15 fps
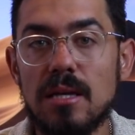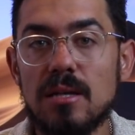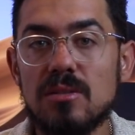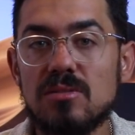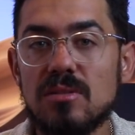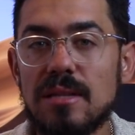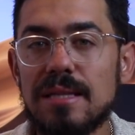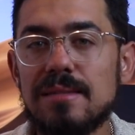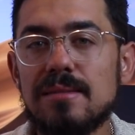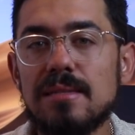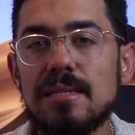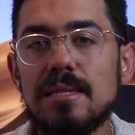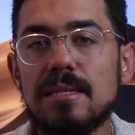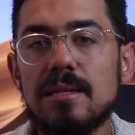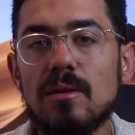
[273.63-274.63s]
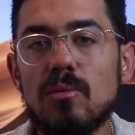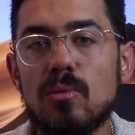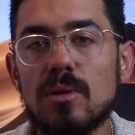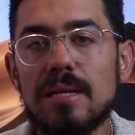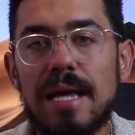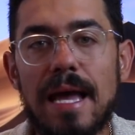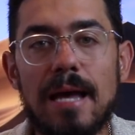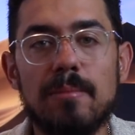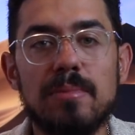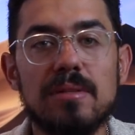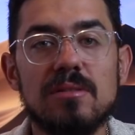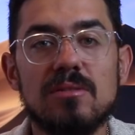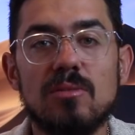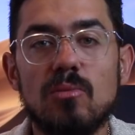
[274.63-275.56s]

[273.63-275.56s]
So let's see what happens.